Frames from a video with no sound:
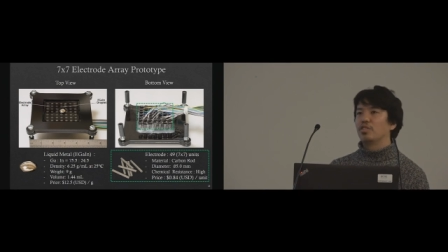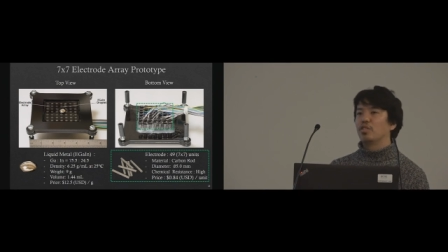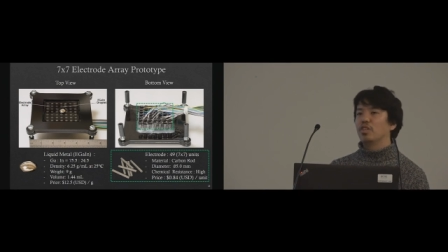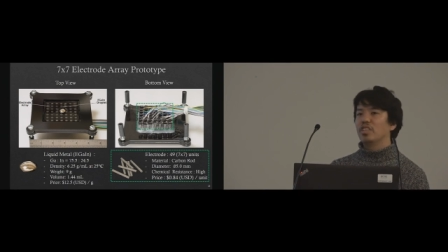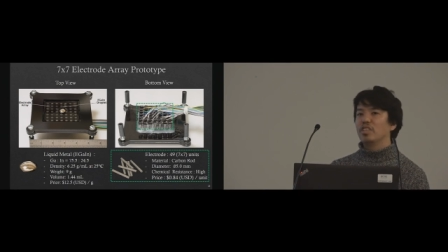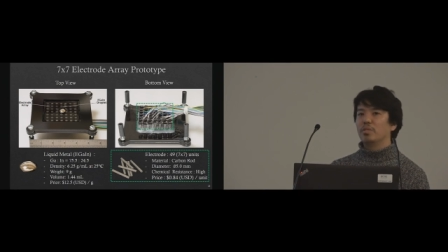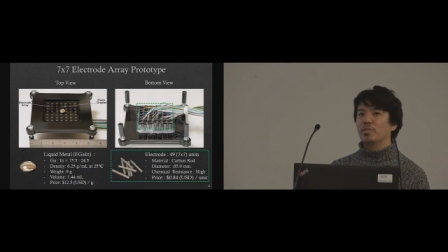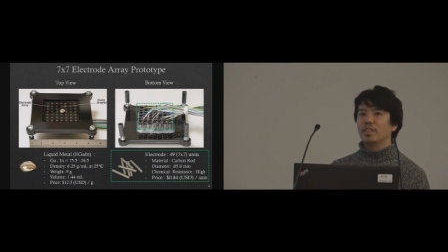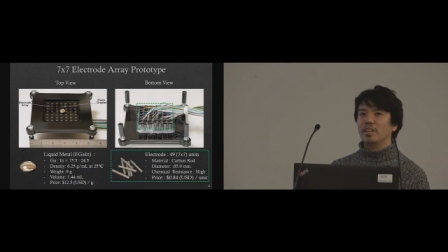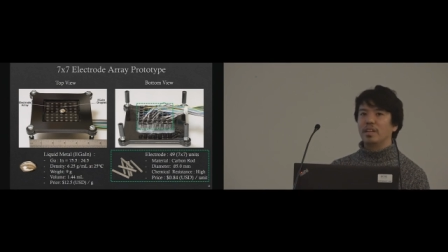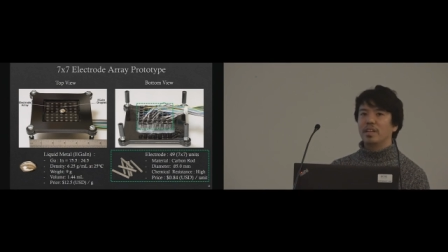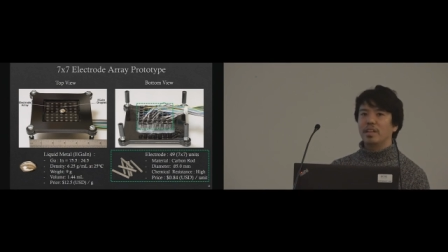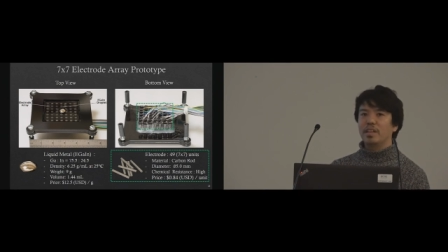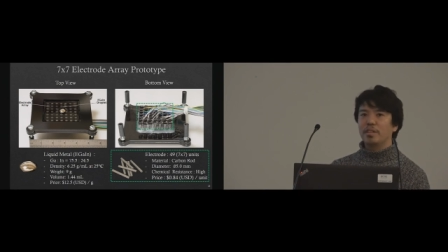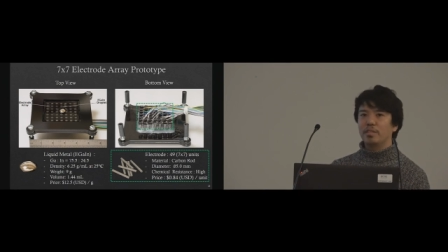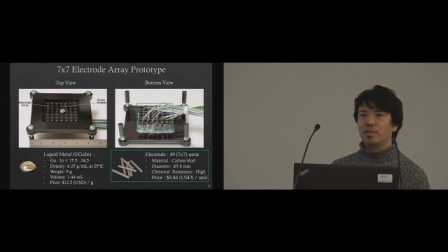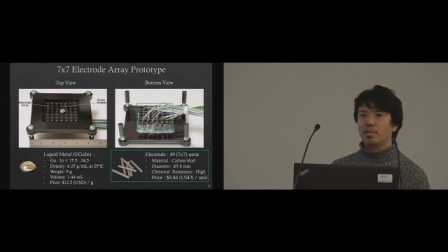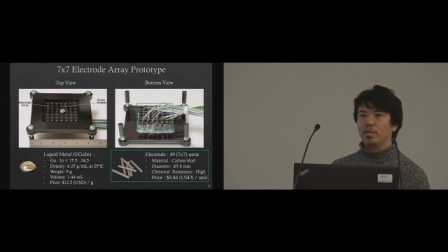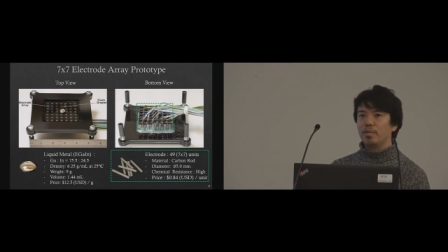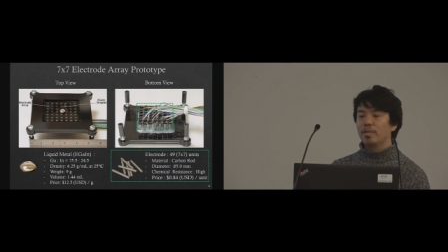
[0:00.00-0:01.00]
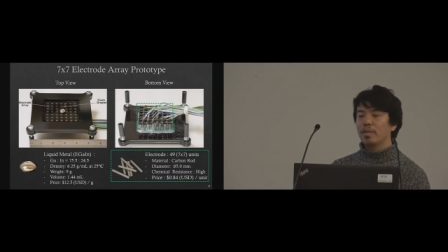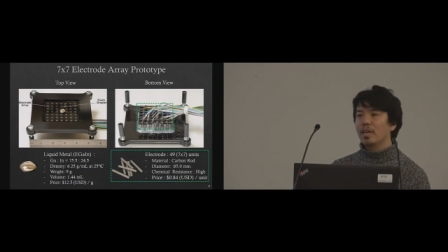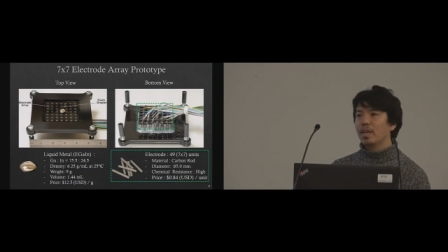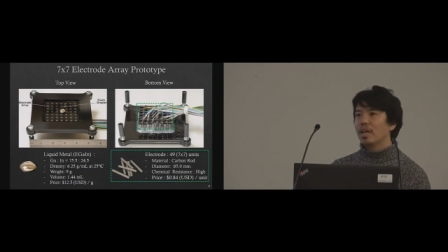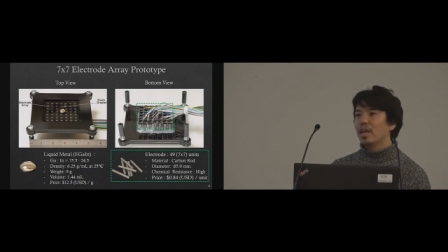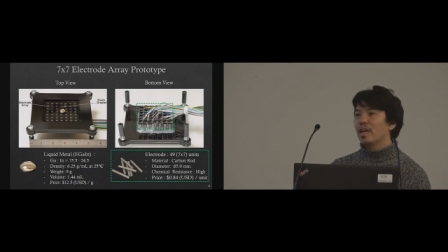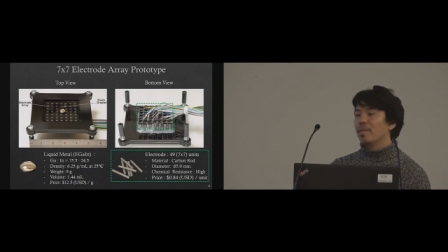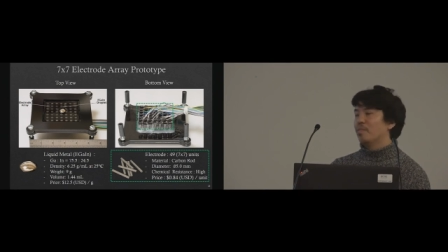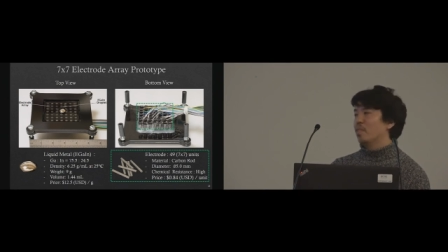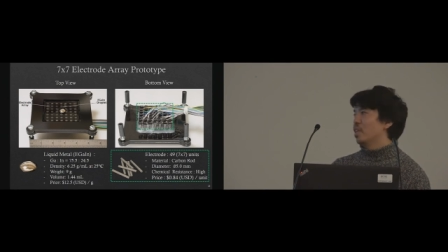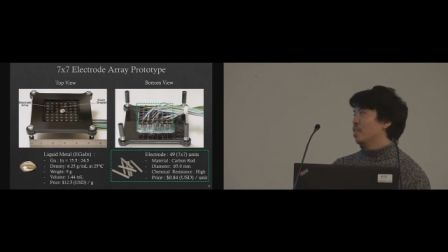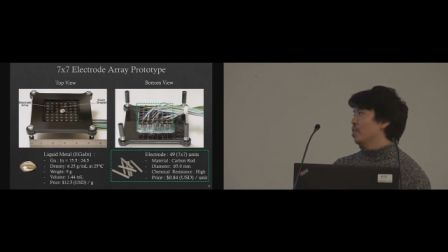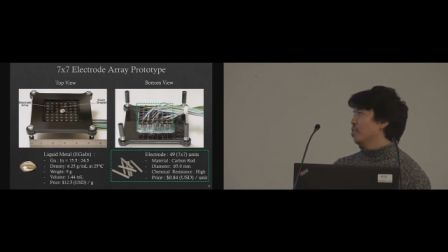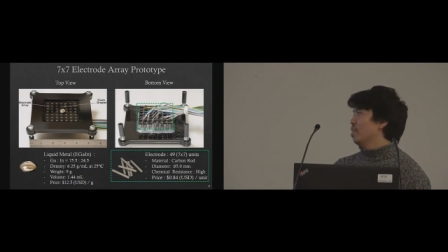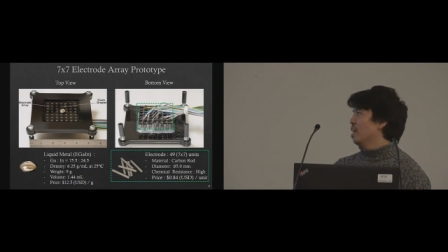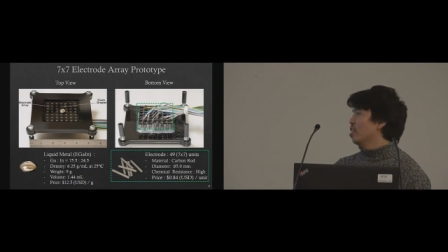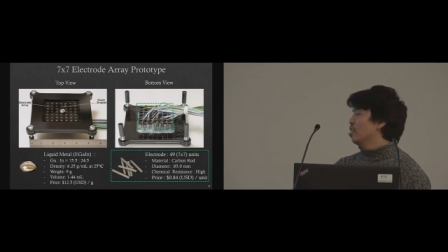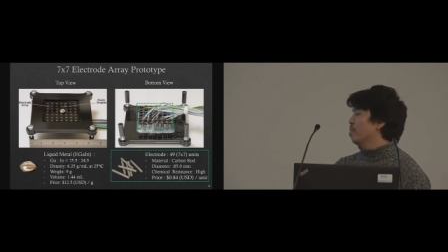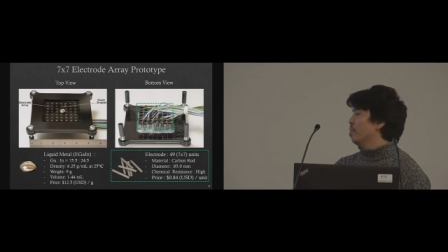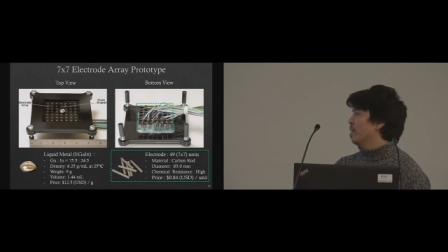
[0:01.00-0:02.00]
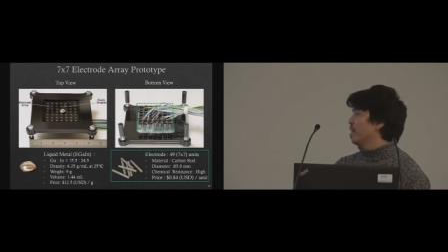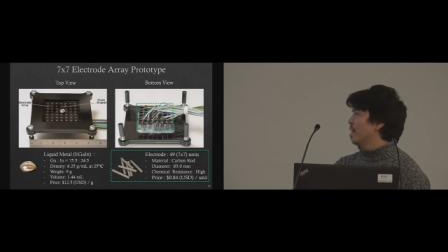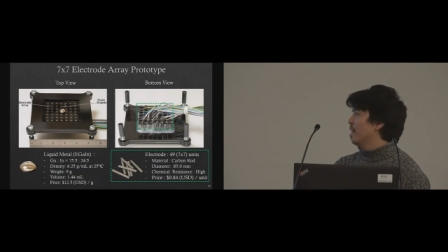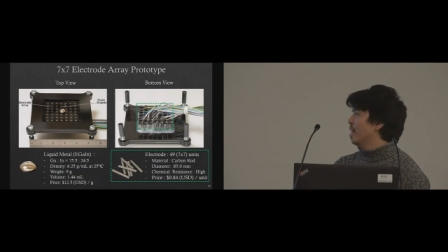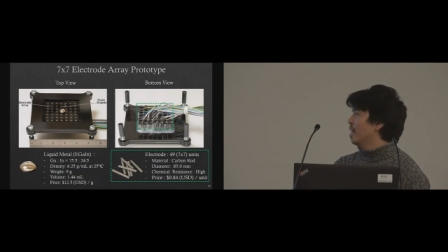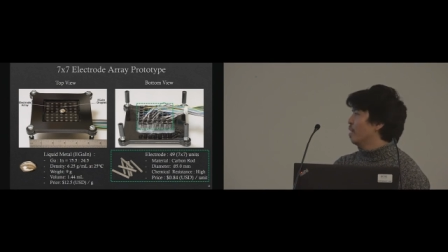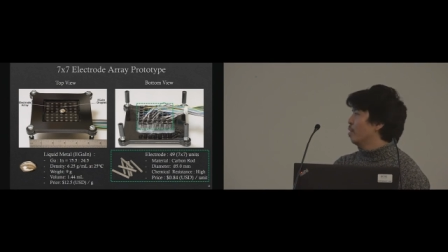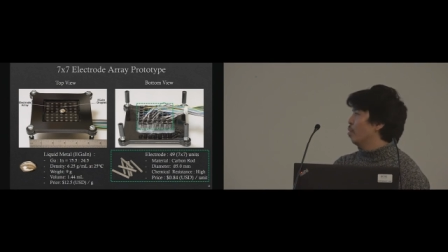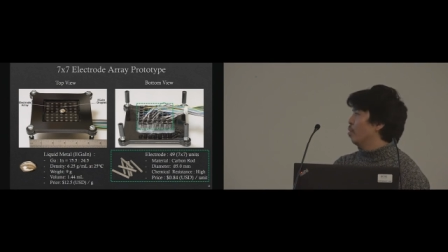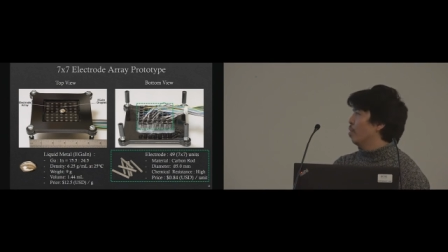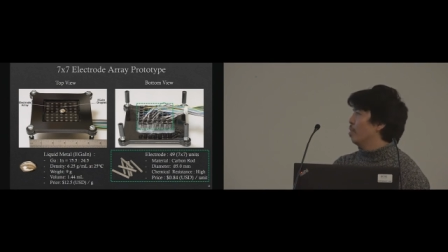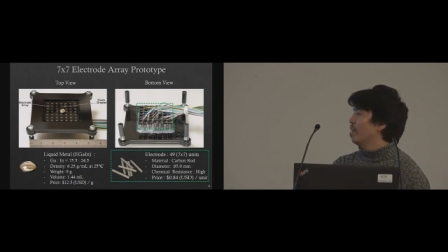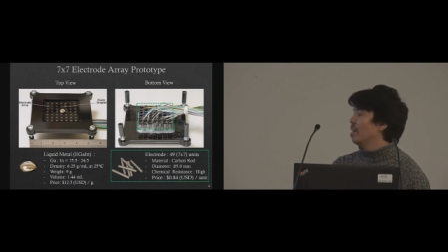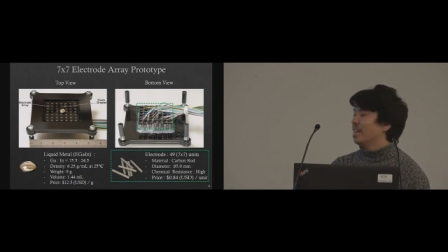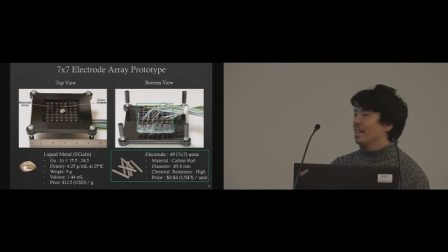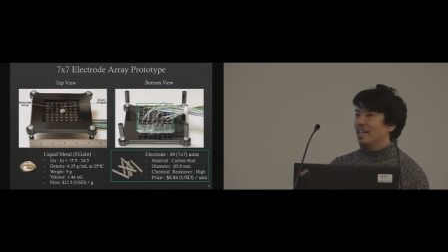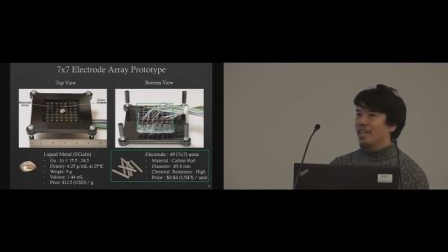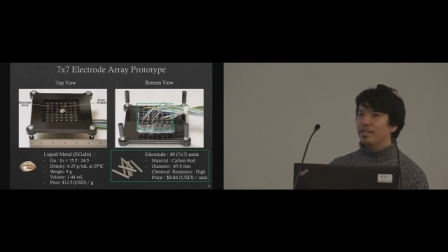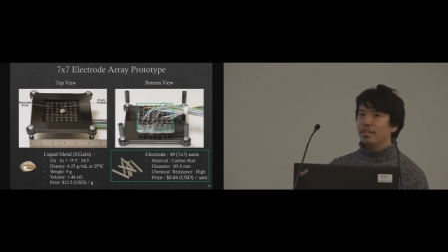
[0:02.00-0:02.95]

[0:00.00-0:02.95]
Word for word: choice of the electrode, but you have to be careful.